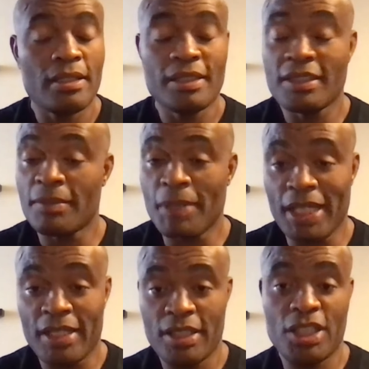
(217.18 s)
doesn't
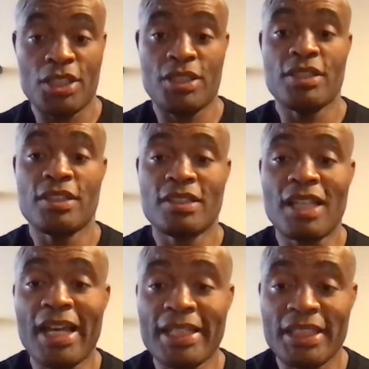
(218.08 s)
matter is
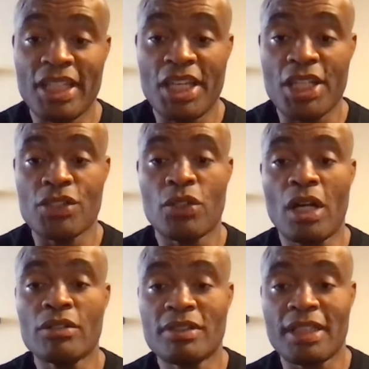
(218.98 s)
inside the cage or
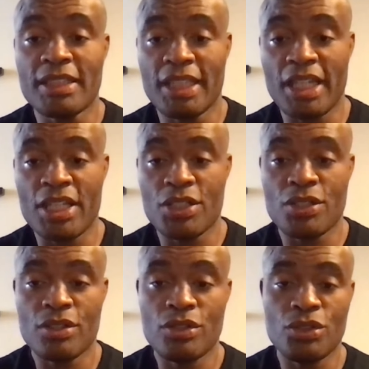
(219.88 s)
outside the
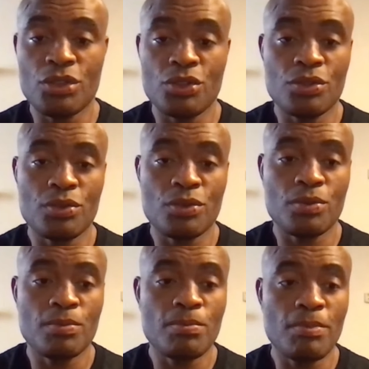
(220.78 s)
cage.
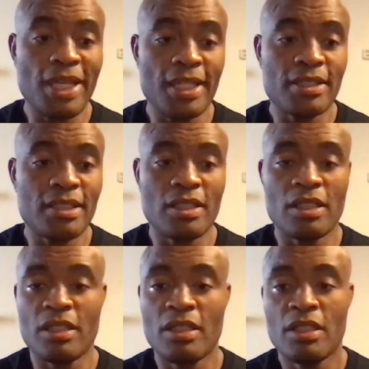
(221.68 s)
You make
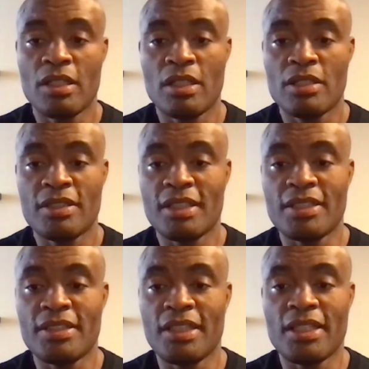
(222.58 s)
the
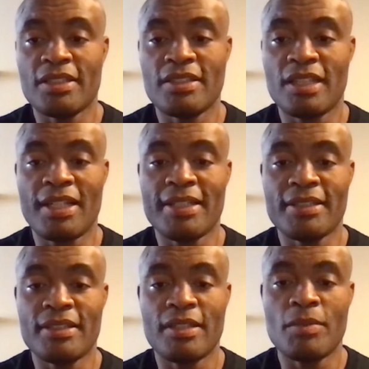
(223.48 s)
something
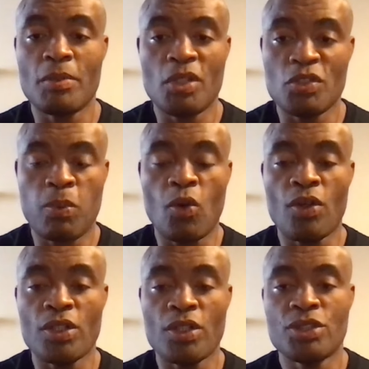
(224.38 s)
inside the MMA
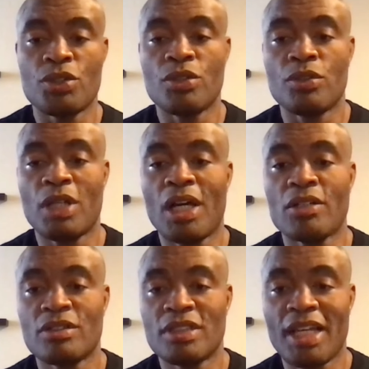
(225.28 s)
sports or
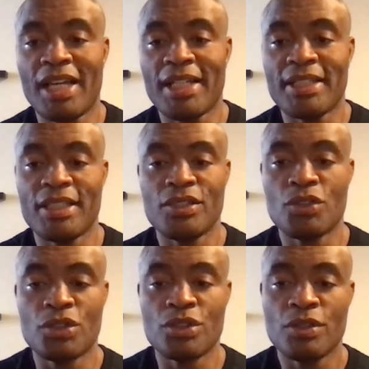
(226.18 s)
outside in
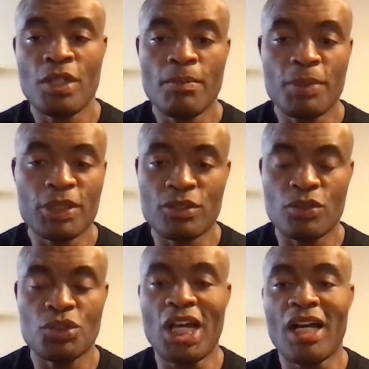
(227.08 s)
your personal
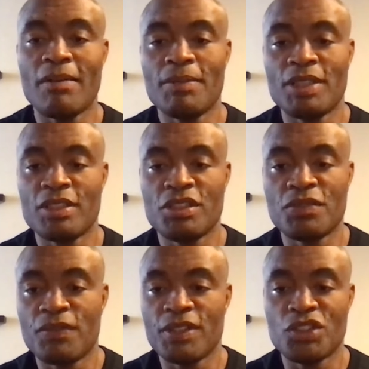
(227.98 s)
job and a
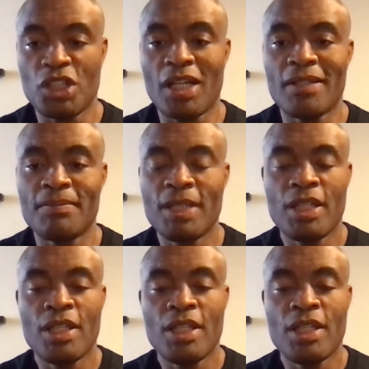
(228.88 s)
different job